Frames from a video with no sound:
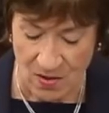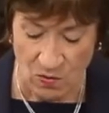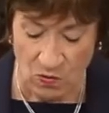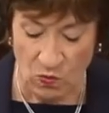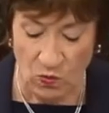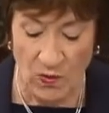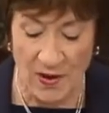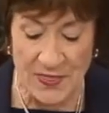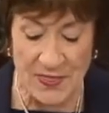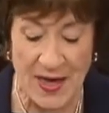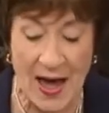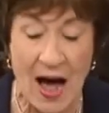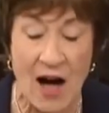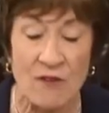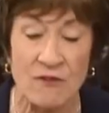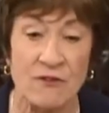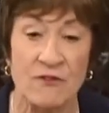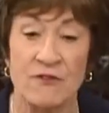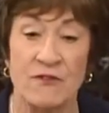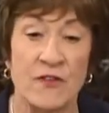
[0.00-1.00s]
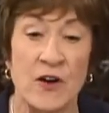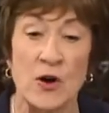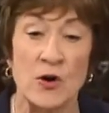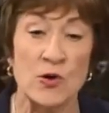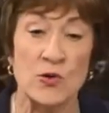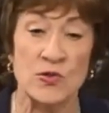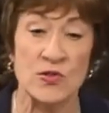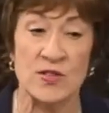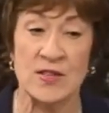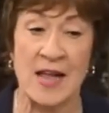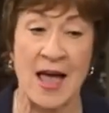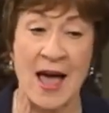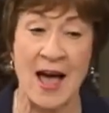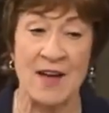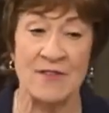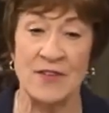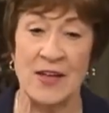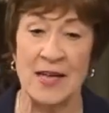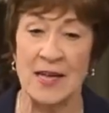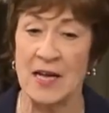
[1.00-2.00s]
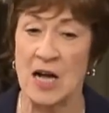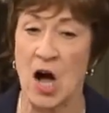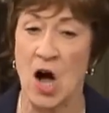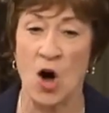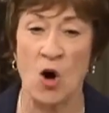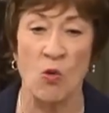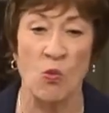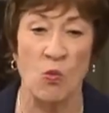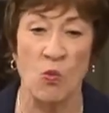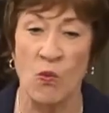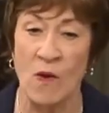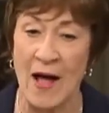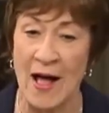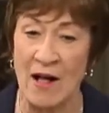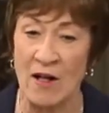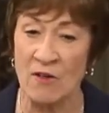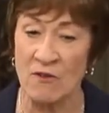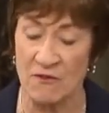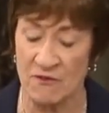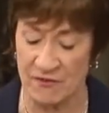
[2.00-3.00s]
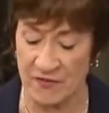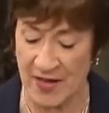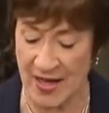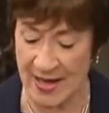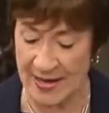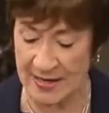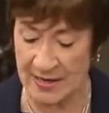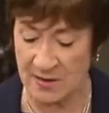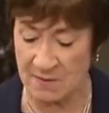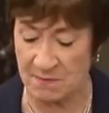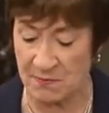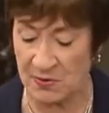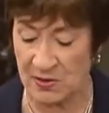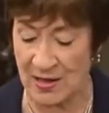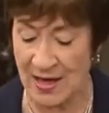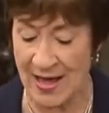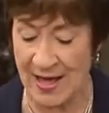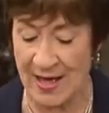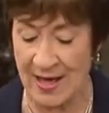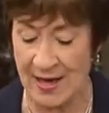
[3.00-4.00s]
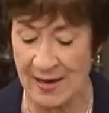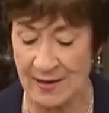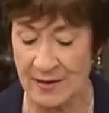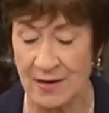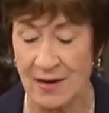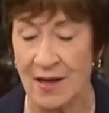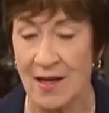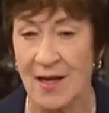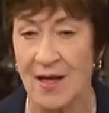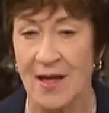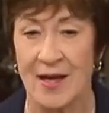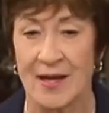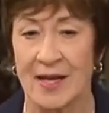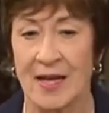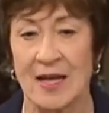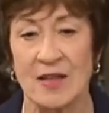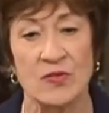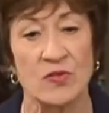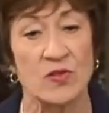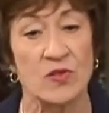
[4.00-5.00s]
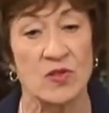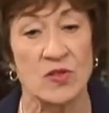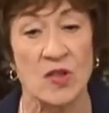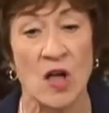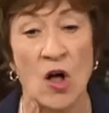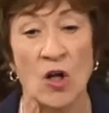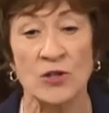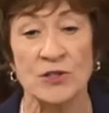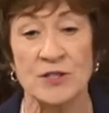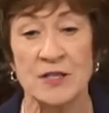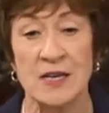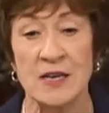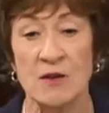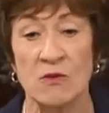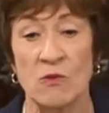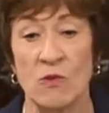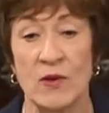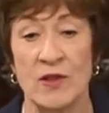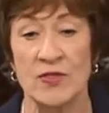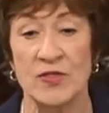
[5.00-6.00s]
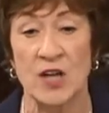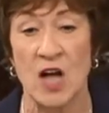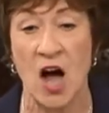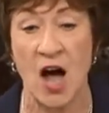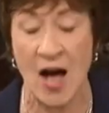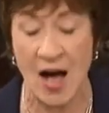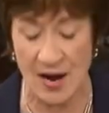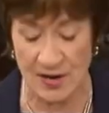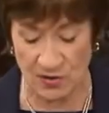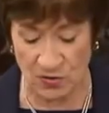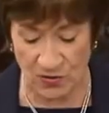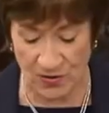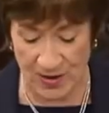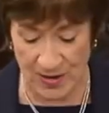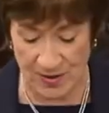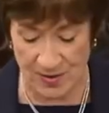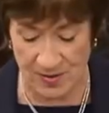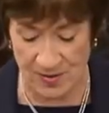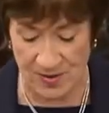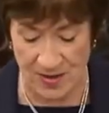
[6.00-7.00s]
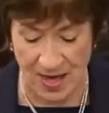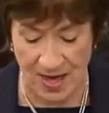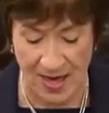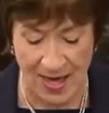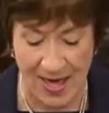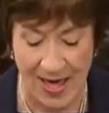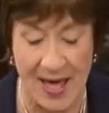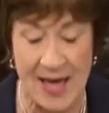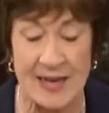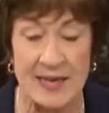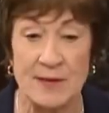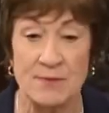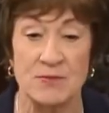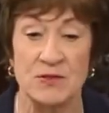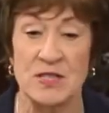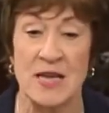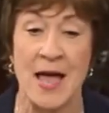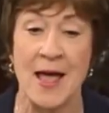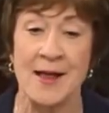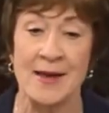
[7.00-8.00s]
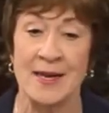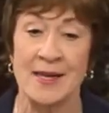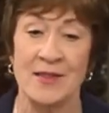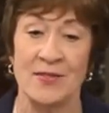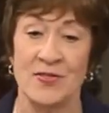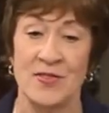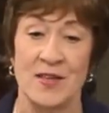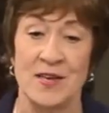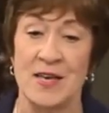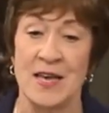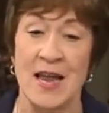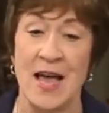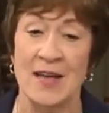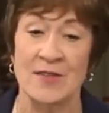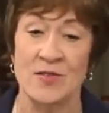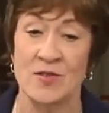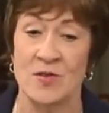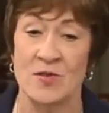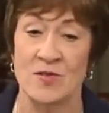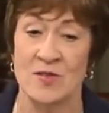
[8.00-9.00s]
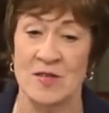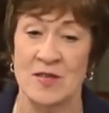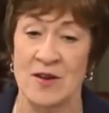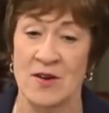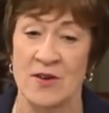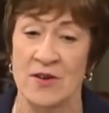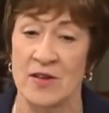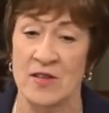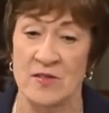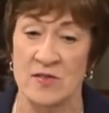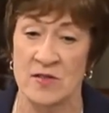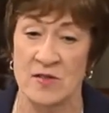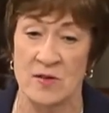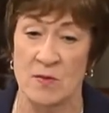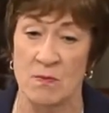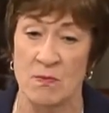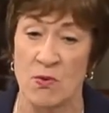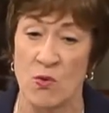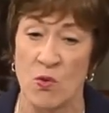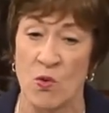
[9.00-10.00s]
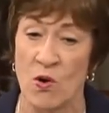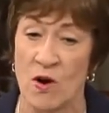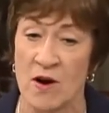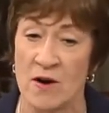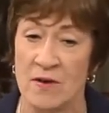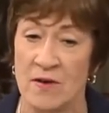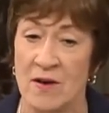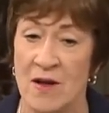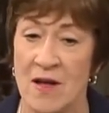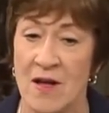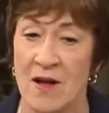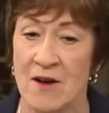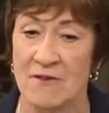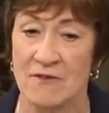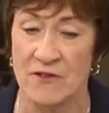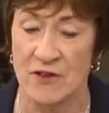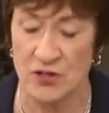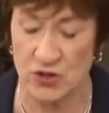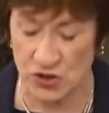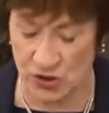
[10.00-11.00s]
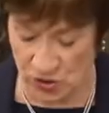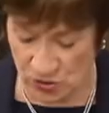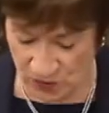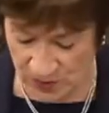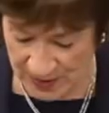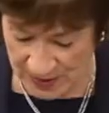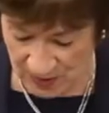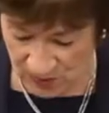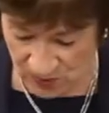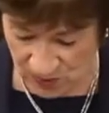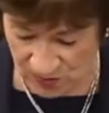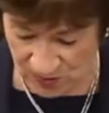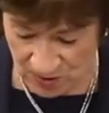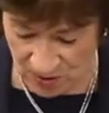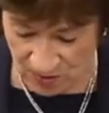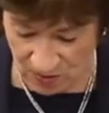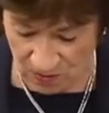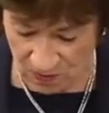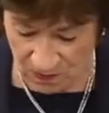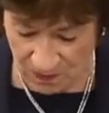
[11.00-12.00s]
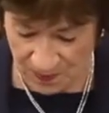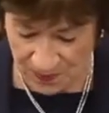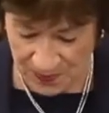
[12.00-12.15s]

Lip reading: without first having a well-vetted plan, consulting with Congress, and obtaining the necessary support for doing so.